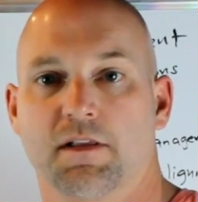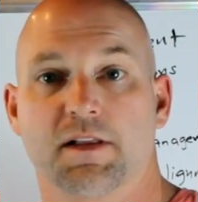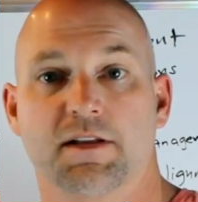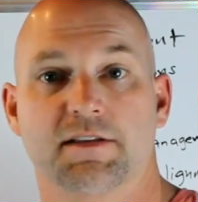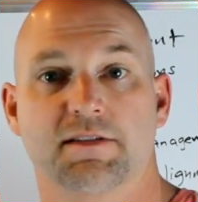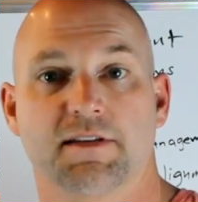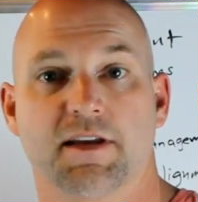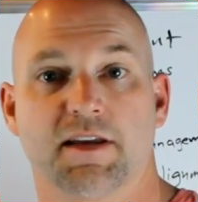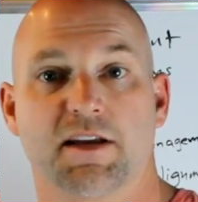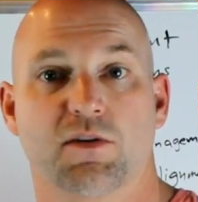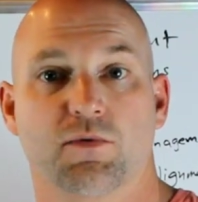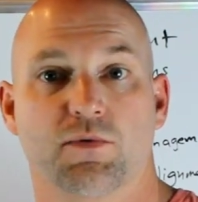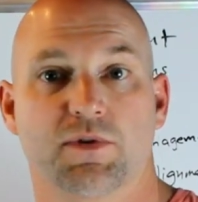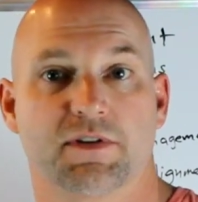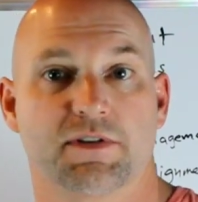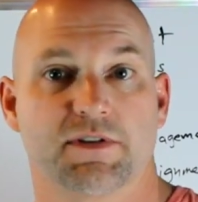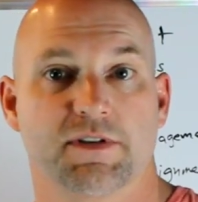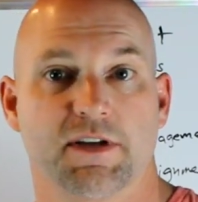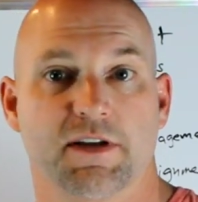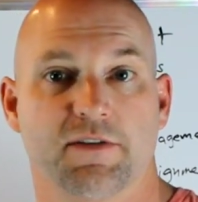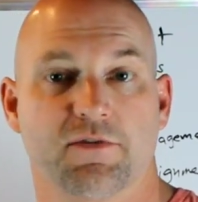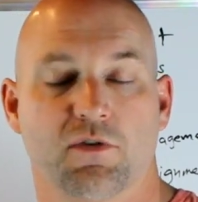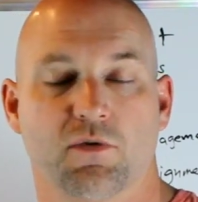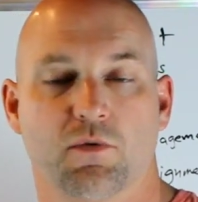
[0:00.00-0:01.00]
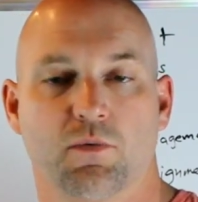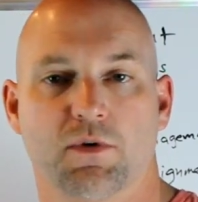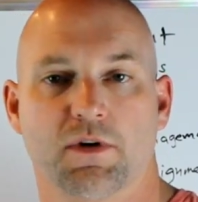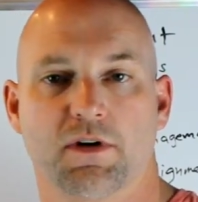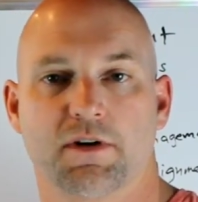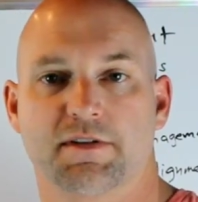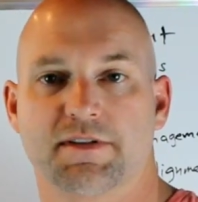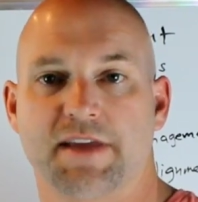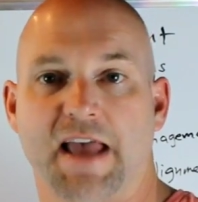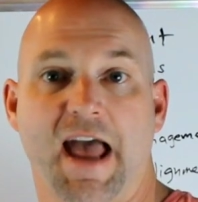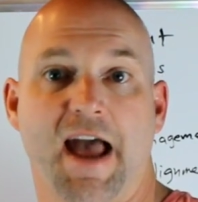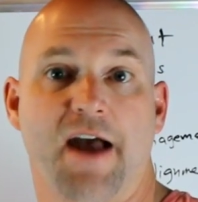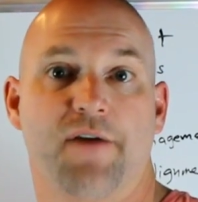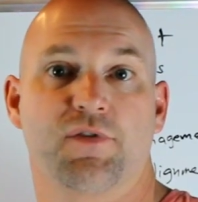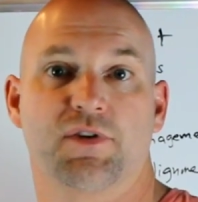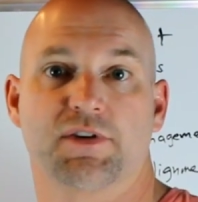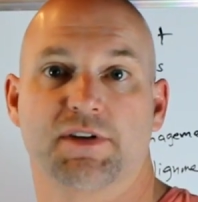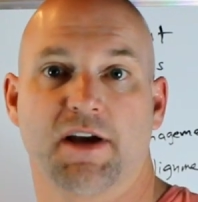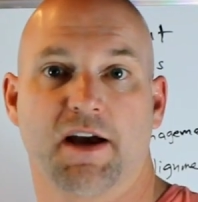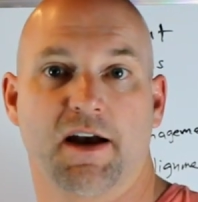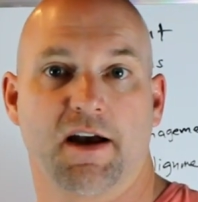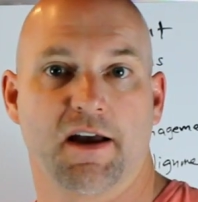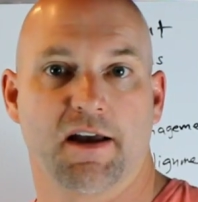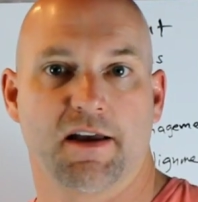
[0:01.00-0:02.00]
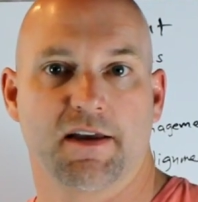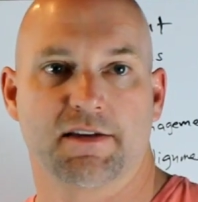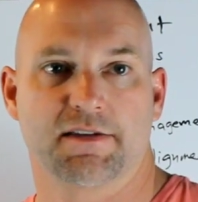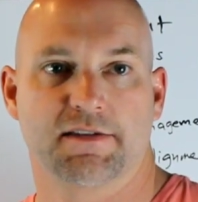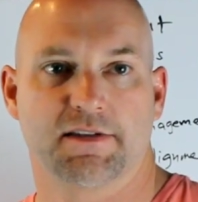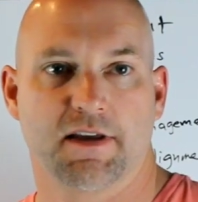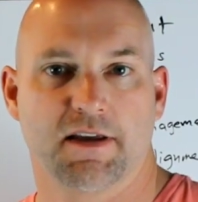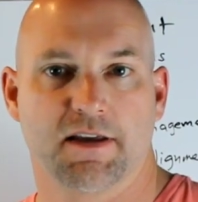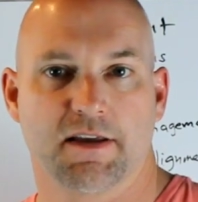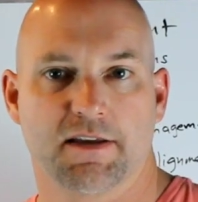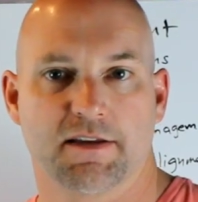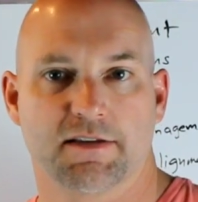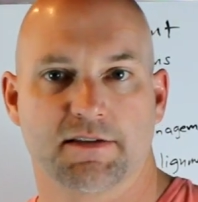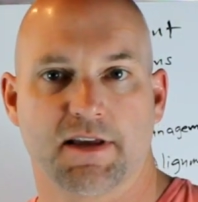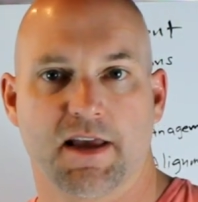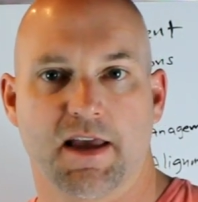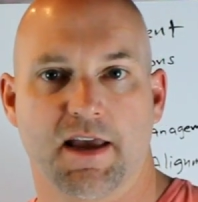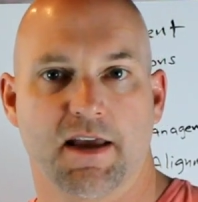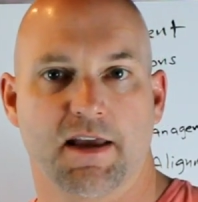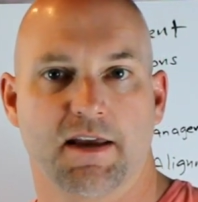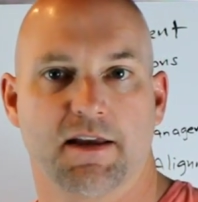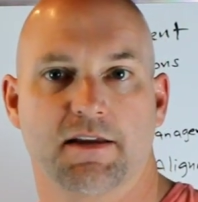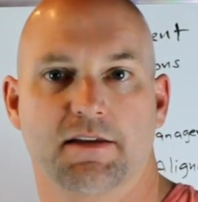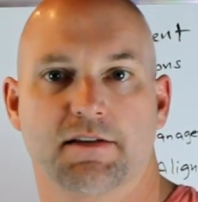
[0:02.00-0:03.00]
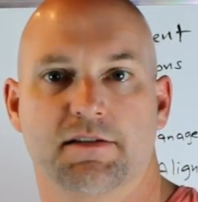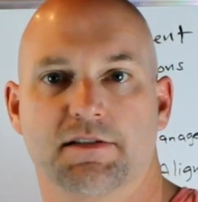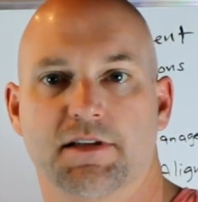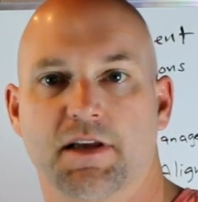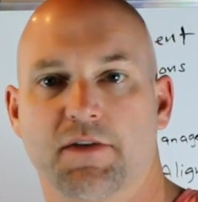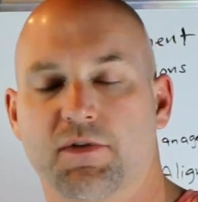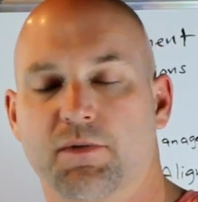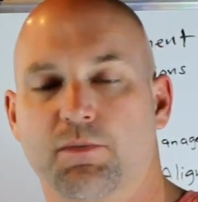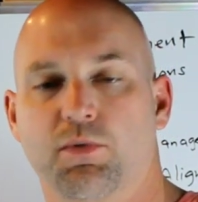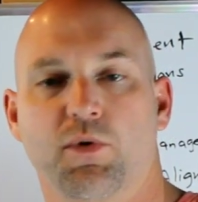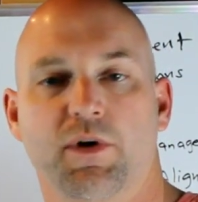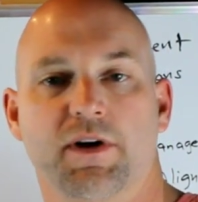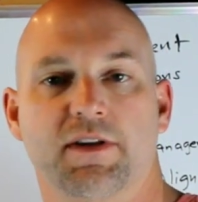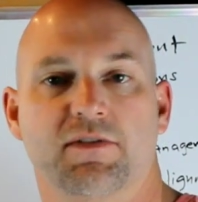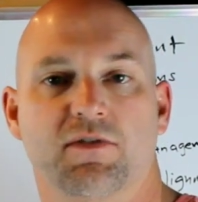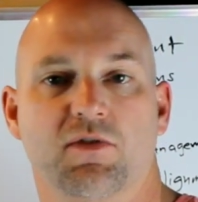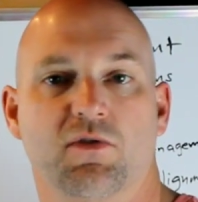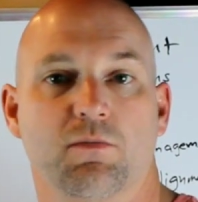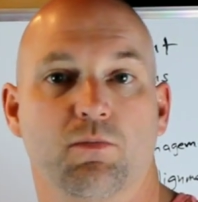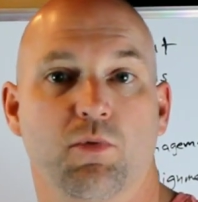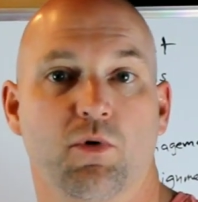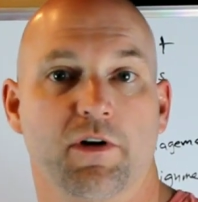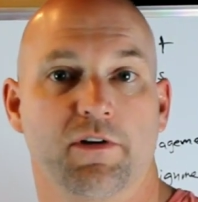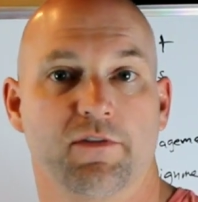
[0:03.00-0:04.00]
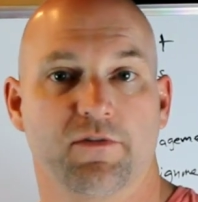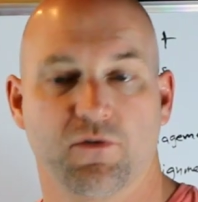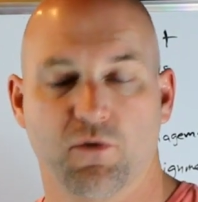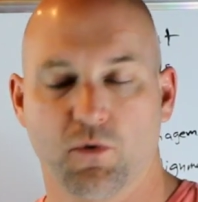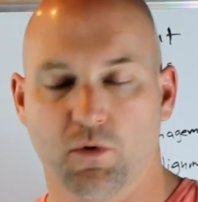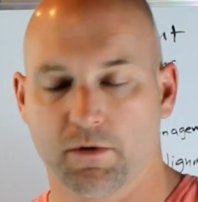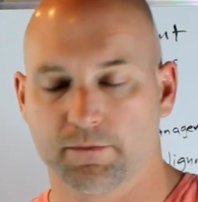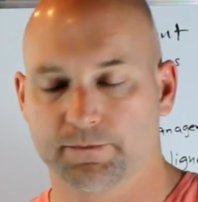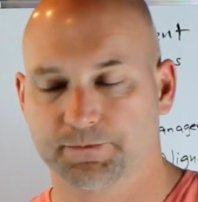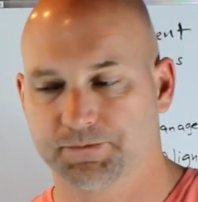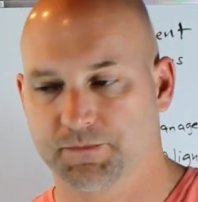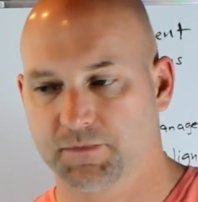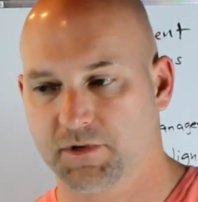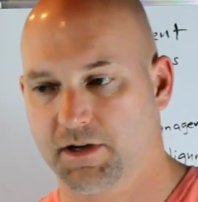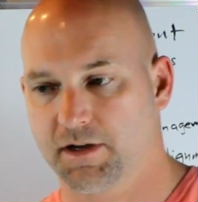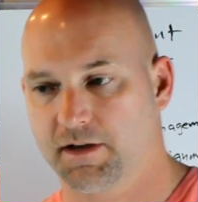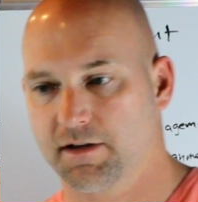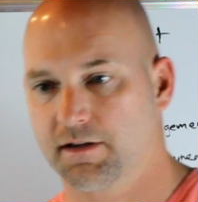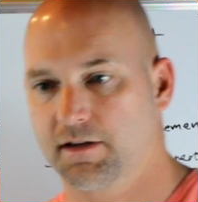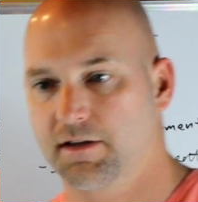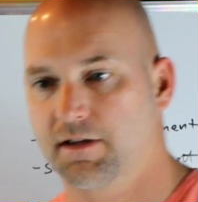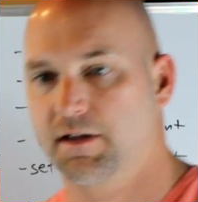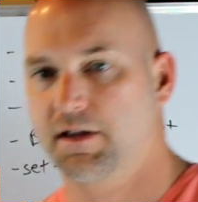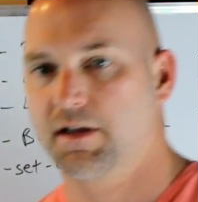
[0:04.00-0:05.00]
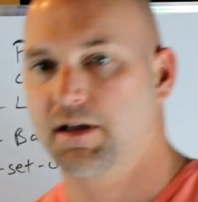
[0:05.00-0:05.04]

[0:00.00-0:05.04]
Let's say your receiver was advertised as a 7.2.4, okay?